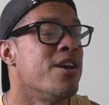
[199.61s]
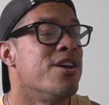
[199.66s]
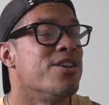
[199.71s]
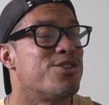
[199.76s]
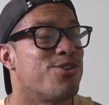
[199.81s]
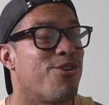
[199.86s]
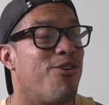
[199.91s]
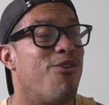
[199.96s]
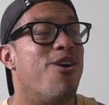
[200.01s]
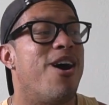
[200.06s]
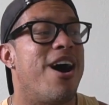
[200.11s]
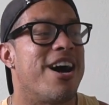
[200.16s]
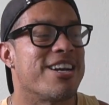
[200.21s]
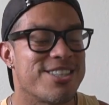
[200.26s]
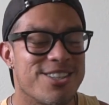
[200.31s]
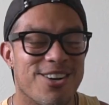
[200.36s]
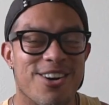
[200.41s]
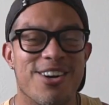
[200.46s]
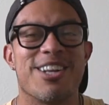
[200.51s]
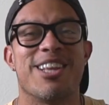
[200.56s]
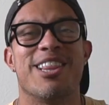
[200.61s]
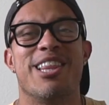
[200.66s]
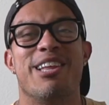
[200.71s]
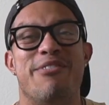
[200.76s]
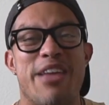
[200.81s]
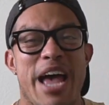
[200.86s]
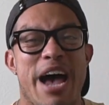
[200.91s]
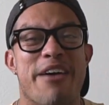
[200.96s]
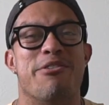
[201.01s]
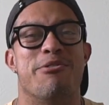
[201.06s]
So I started to
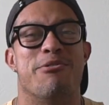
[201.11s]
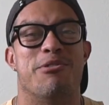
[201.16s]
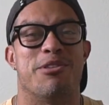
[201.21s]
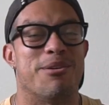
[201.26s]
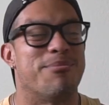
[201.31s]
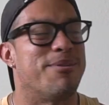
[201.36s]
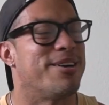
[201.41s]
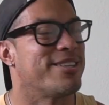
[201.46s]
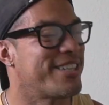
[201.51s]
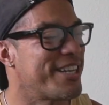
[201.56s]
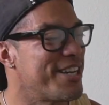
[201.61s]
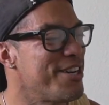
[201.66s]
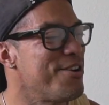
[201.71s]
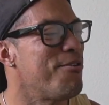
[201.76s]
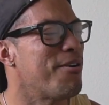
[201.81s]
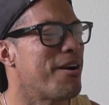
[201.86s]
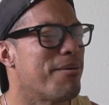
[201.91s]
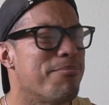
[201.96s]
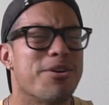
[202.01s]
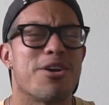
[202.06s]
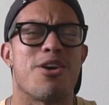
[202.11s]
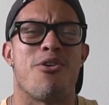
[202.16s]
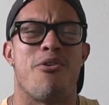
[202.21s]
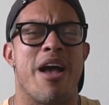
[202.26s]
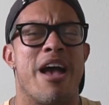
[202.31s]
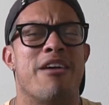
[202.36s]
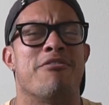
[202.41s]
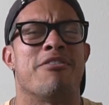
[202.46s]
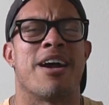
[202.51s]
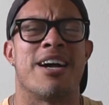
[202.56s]
lift heavy with him. I was like, you know what? I'm going to go
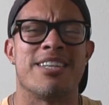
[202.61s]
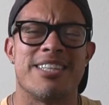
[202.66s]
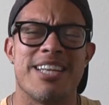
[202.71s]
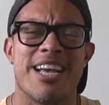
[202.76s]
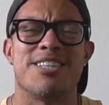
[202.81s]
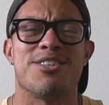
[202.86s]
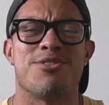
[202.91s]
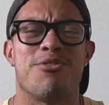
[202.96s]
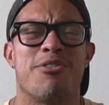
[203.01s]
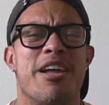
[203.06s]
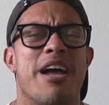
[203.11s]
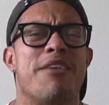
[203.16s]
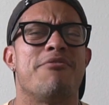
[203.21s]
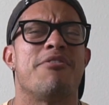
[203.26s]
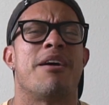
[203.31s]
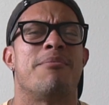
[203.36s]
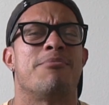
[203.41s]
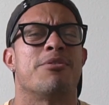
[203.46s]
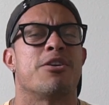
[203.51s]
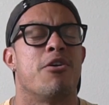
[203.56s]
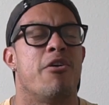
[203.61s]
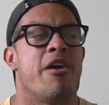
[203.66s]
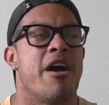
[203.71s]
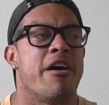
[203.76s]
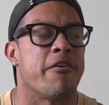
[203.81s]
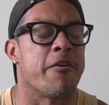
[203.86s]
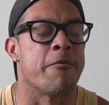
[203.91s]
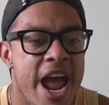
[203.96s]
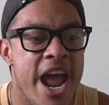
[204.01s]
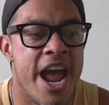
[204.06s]
heavy. Isaiah's going heavy. I'm going to go
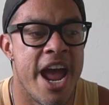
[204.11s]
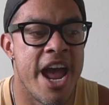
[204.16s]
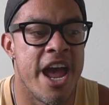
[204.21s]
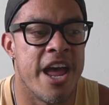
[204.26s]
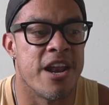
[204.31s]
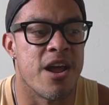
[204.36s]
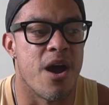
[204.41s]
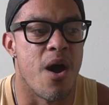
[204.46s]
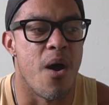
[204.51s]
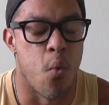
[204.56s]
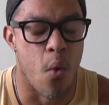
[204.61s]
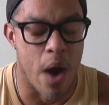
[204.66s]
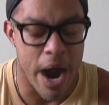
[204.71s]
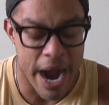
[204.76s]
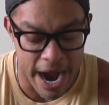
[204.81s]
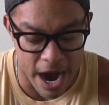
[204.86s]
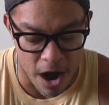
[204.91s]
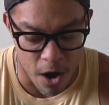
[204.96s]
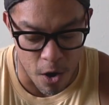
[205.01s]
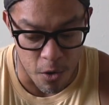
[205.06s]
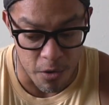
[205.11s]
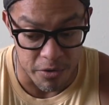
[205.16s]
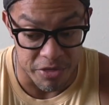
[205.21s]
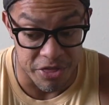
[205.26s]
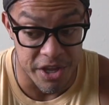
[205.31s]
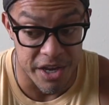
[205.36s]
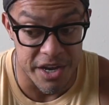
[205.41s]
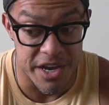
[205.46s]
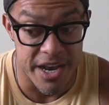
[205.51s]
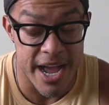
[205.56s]
heavy. And wow,
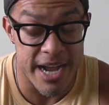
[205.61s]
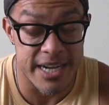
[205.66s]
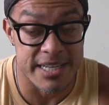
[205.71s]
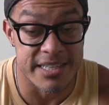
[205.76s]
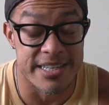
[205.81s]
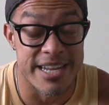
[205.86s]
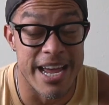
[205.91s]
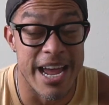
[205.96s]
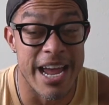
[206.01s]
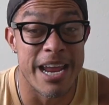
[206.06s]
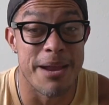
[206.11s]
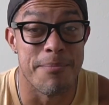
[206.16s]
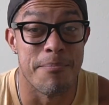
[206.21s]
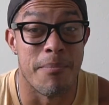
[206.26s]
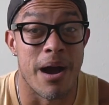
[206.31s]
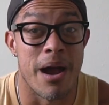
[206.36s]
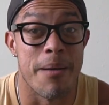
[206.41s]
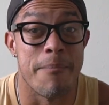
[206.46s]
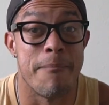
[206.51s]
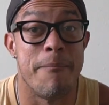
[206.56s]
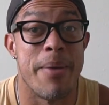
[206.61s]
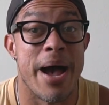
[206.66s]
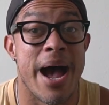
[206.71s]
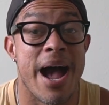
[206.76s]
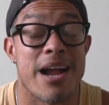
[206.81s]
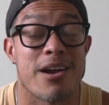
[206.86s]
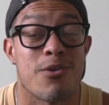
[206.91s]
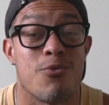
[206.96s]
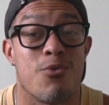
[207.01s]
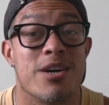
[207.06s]
the next day my
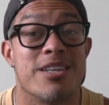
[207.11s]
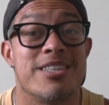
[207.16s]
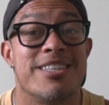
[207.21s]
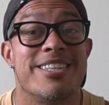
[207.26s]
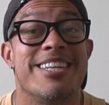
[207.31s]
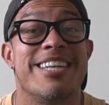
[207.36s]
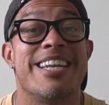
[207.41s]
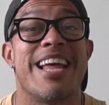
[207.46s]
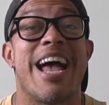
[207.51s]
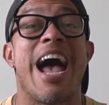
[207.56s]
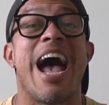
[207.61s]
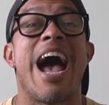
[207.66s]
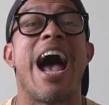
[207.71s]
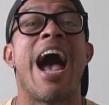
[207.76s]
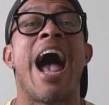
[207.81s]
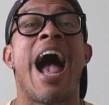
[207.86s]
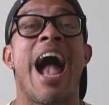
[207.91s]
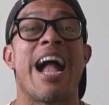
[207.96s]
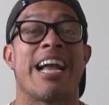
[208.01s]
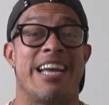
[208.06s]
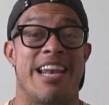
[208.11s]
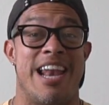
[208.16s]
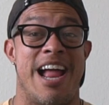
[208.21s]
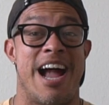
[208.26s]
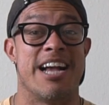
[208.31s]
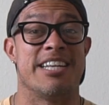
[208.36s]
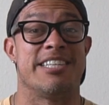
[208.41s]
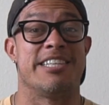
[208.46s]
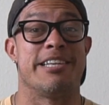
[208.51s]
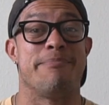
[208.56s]
back was in
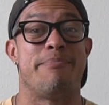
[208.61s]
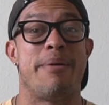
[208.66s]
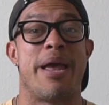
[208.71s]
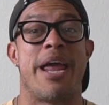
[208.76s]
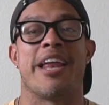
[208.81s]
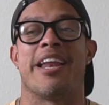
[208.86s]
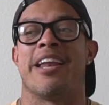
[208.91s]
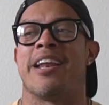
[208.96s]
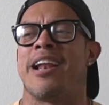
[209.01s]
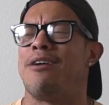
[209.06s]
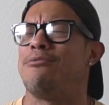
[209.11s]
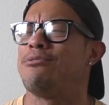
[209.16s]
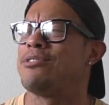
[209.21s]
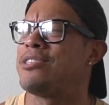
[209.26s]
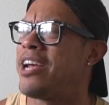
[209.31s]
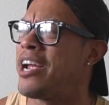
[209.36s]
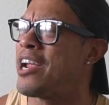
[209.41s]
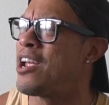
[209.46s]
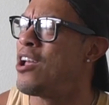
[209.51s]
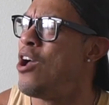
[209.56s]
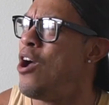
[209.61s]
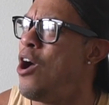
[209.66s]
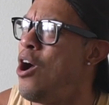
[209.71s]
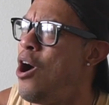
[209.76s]
agonizing pain. And I was like,